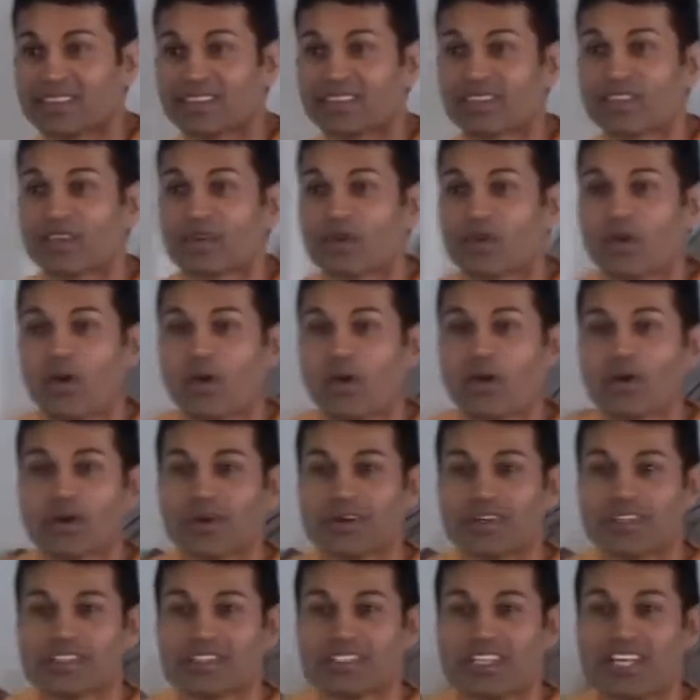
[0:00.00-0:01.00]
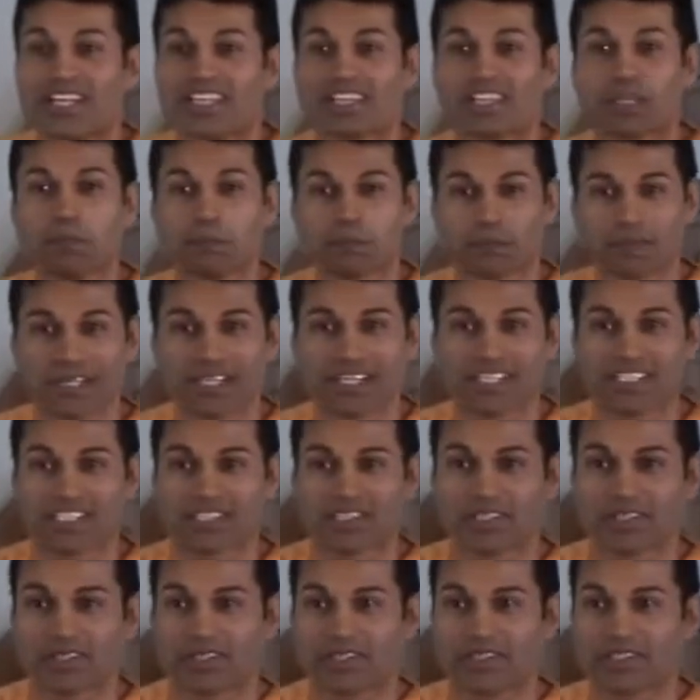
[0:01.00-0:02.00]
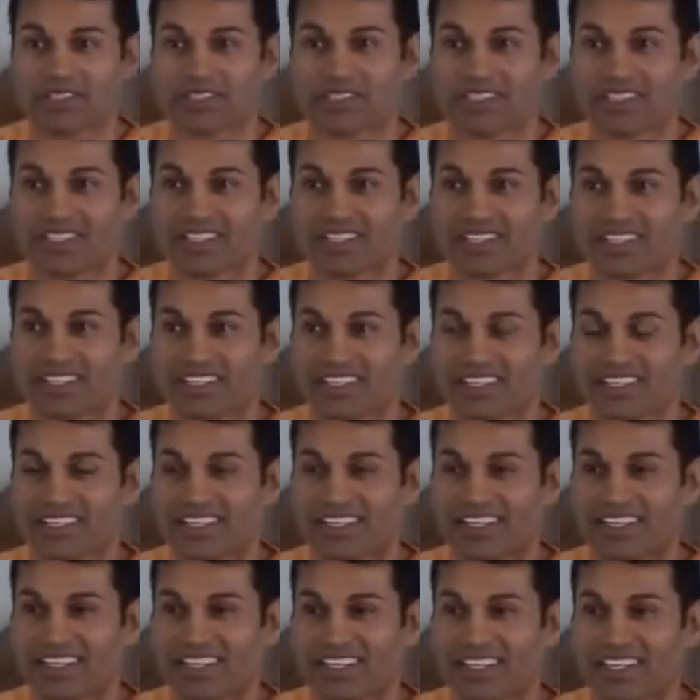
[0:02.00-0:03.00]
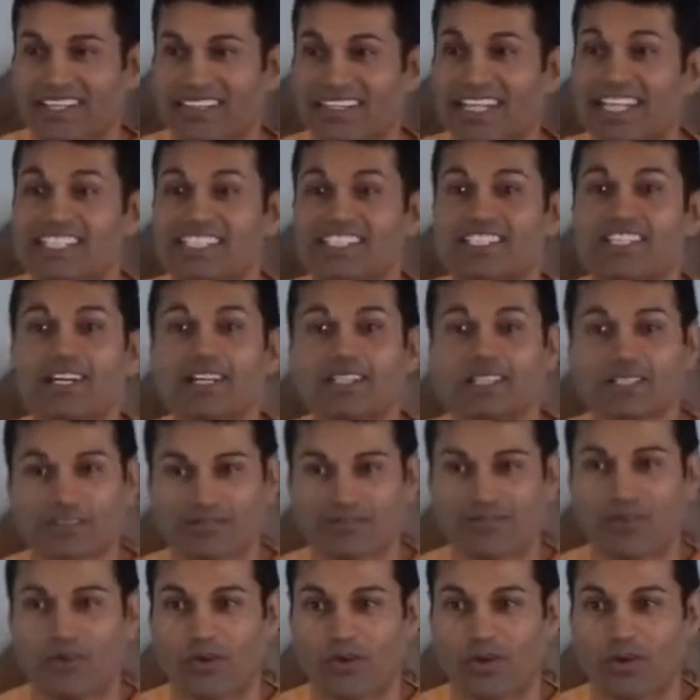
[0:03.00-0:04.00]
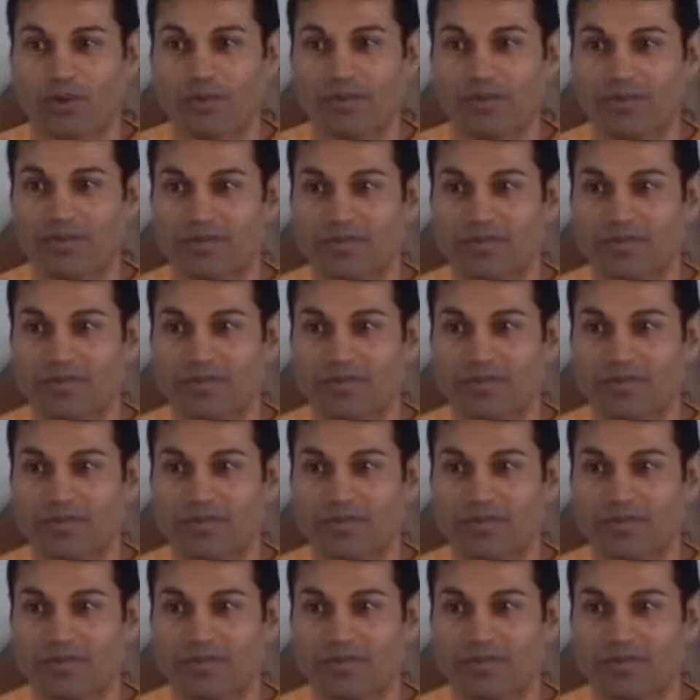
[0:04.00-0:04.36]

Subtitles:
The corns, the blisters that start to form.